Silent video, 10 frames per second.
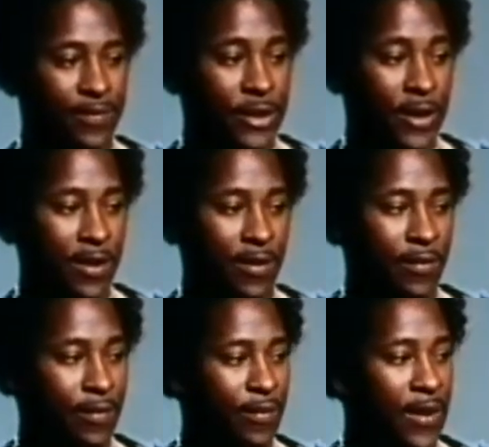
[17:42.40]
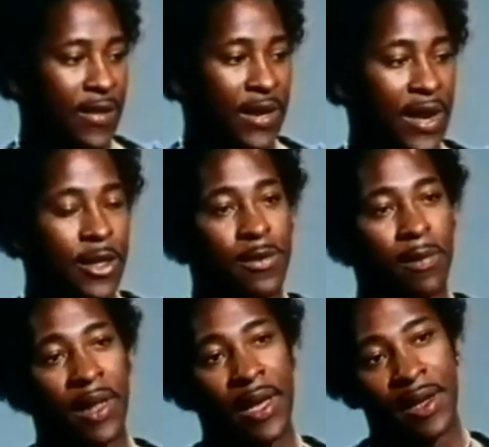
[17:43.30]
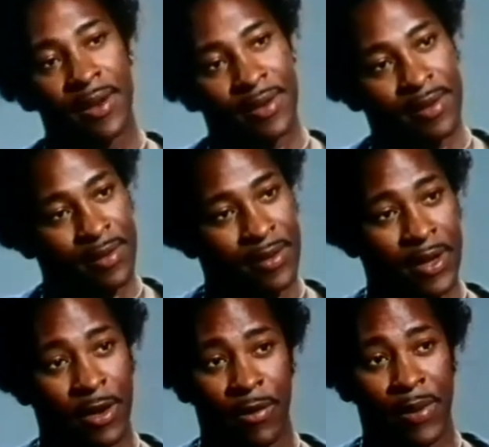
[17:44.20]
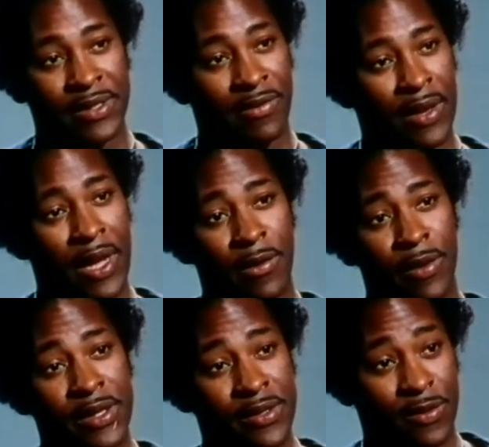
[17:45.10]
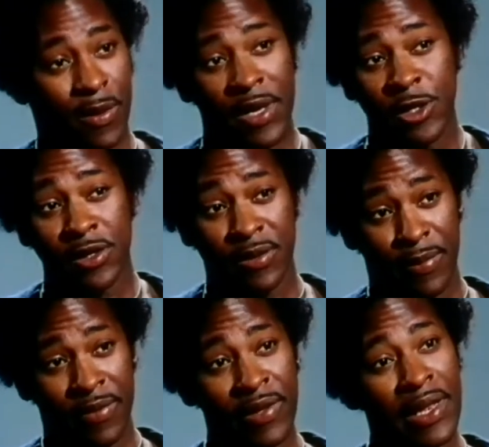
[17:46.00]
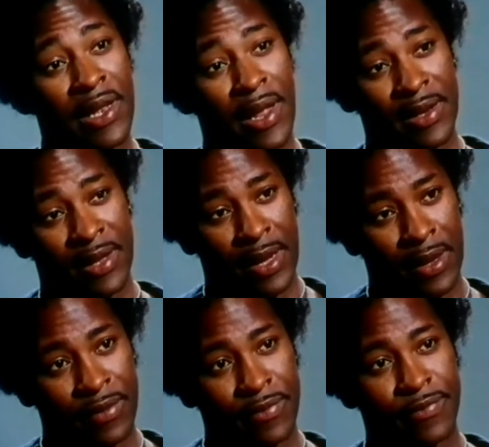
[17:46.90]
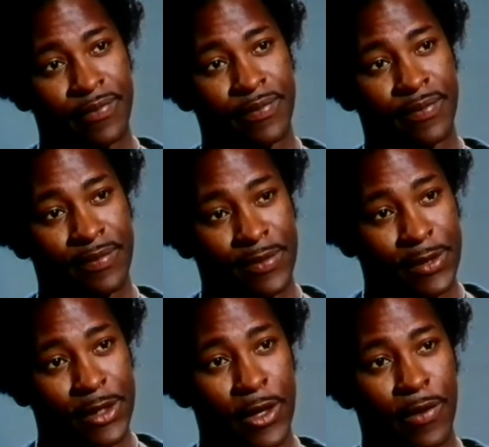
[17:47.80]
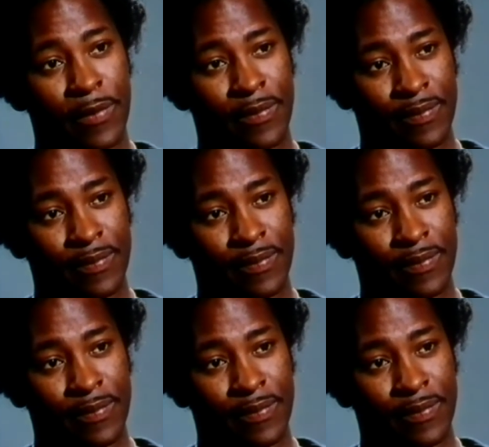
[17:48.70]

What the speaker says: you know, and then I give myself a lot of reasons why I shouldn't be feeling like that, you know.